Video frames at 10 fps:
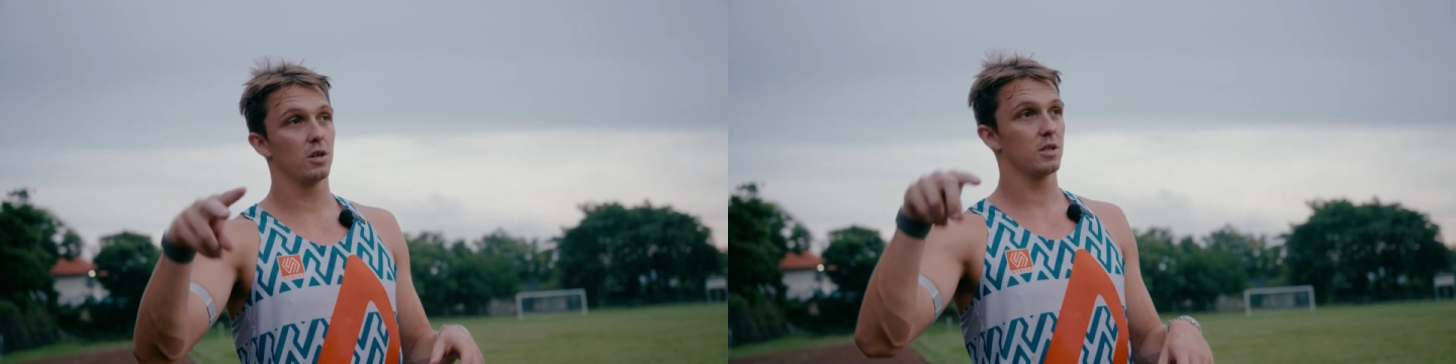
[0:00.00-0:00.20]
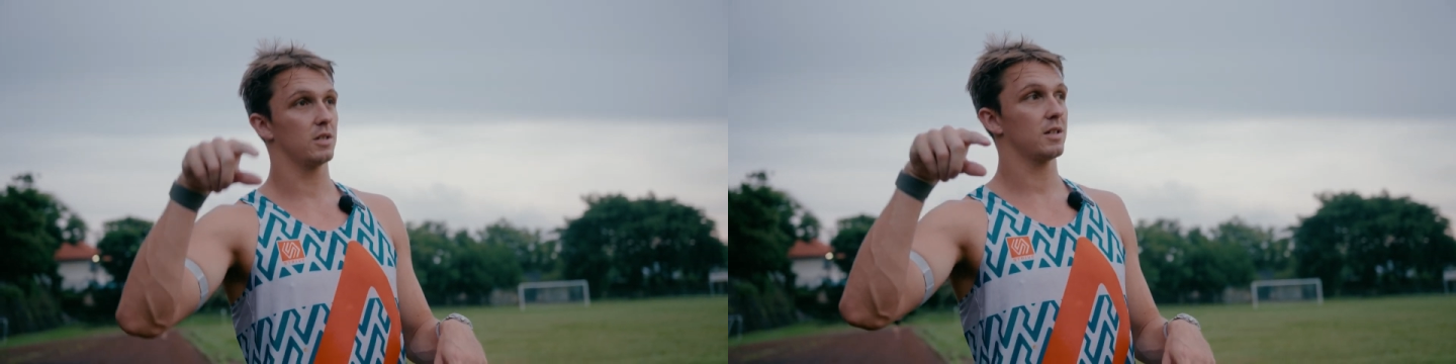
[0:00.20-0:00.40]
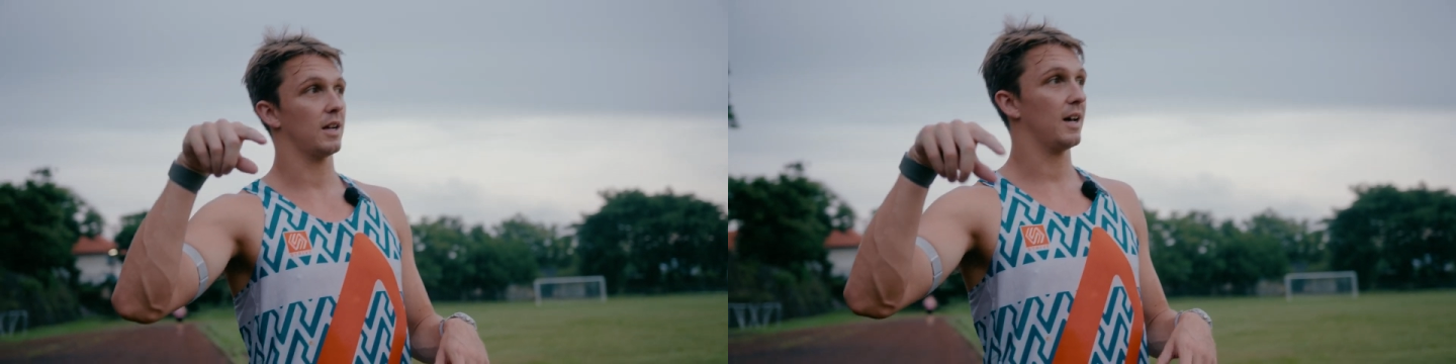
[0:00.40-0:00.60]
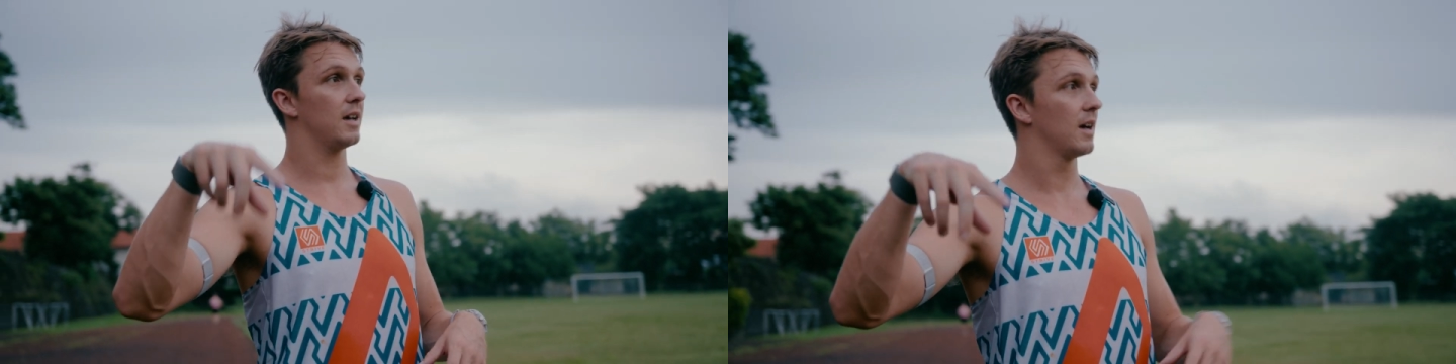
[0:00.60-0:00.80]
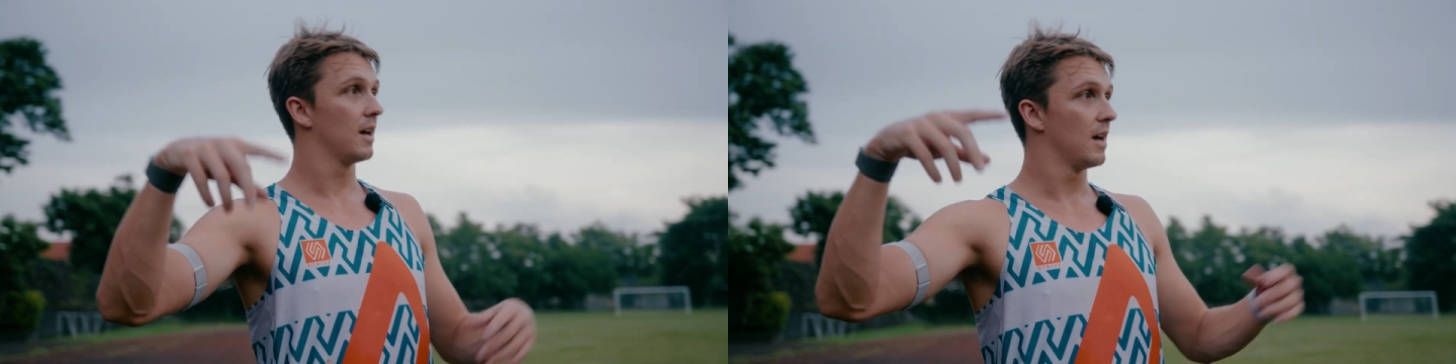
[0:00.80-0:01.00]
So today,
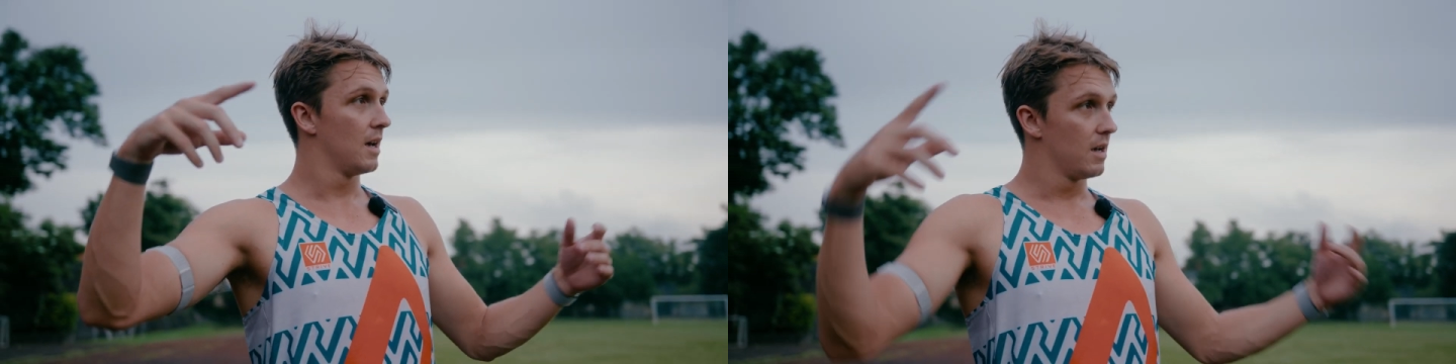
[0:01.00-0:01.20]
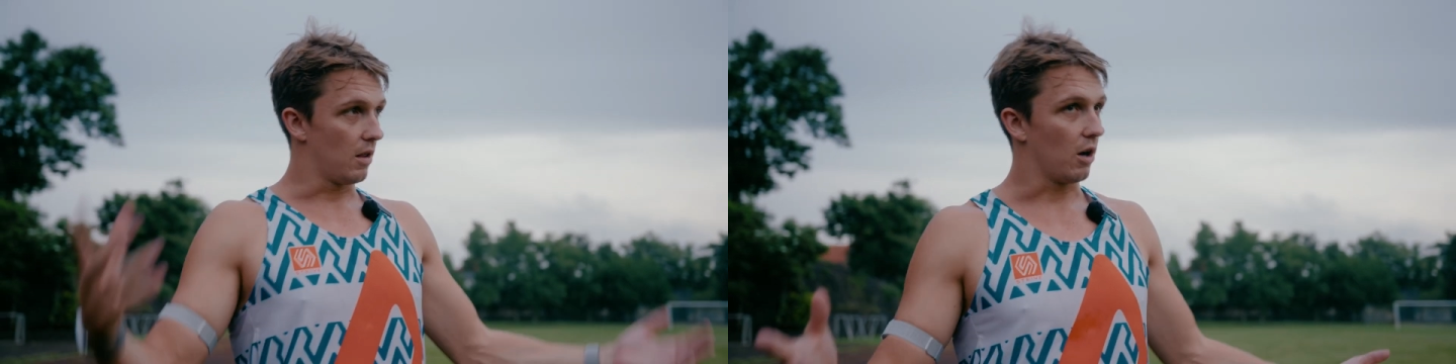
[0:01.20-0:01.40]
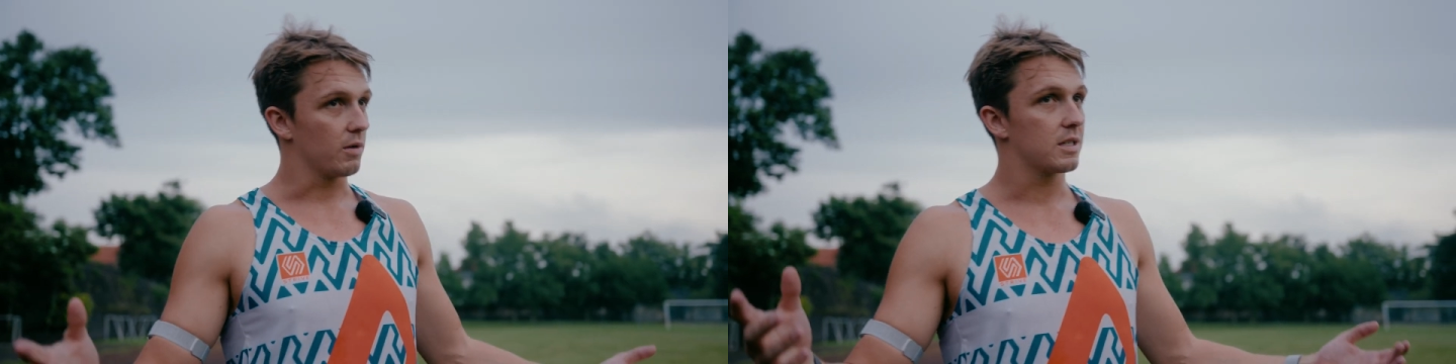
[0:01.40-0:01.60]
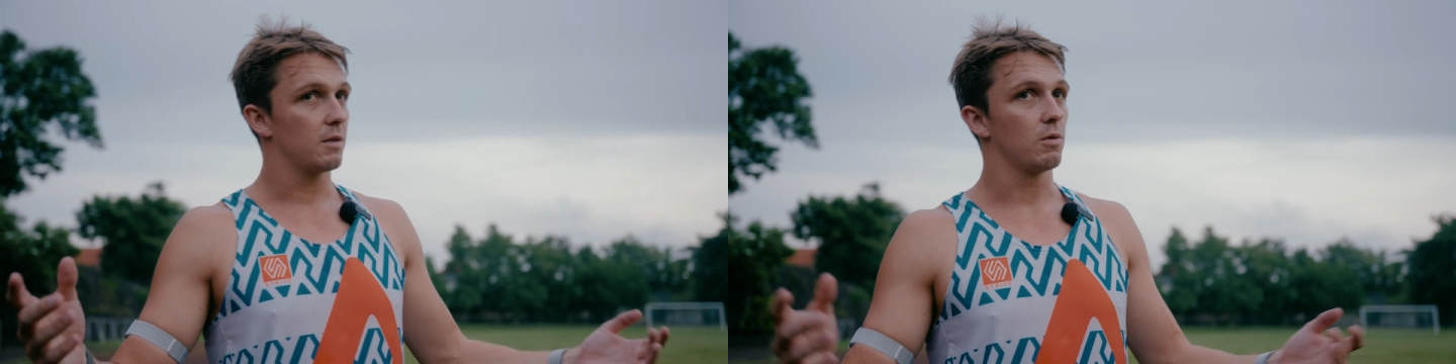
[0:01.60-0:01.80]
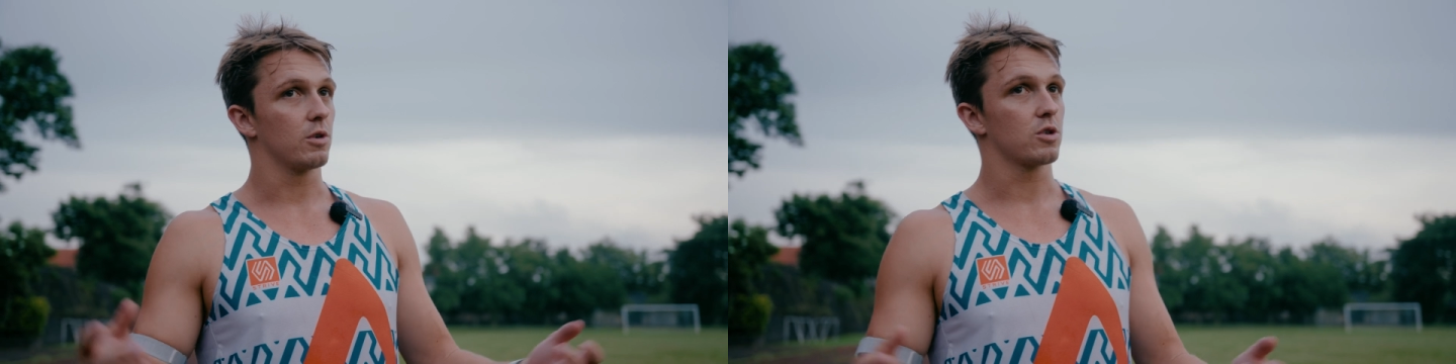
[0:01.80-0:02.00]
like we said,
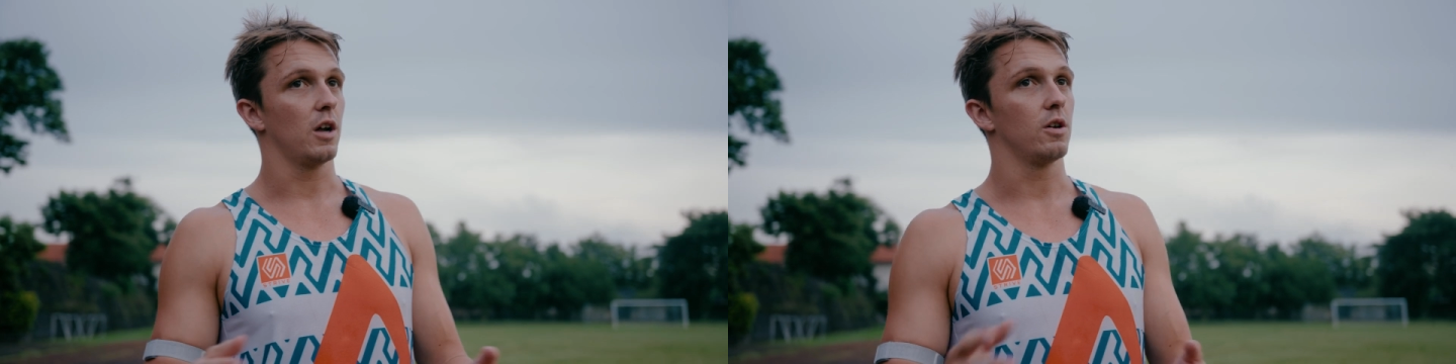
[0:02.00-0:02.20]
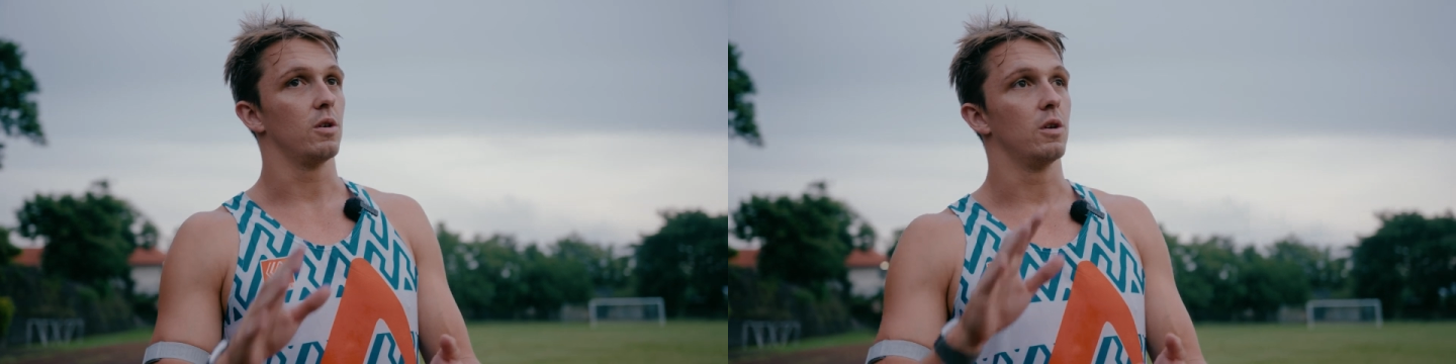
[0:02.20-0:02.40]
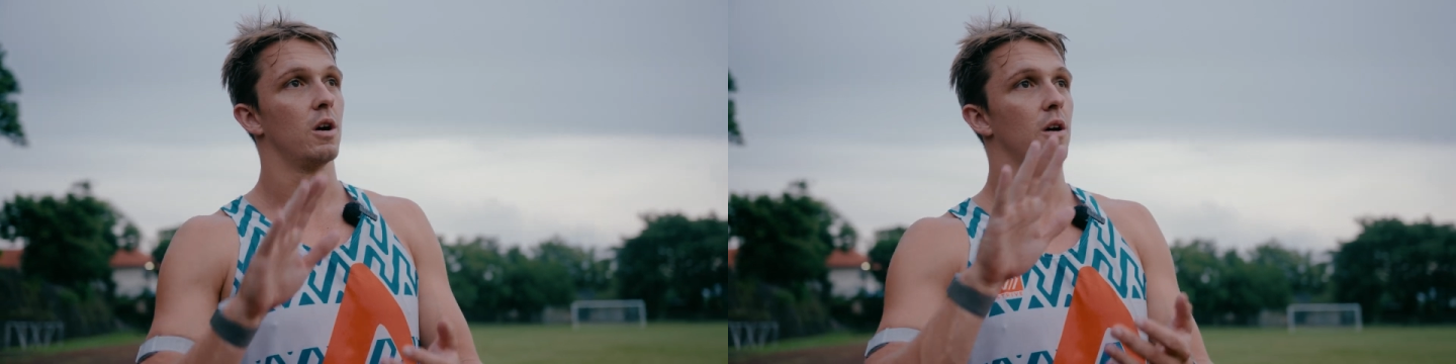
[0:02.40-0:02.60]
we want to try and do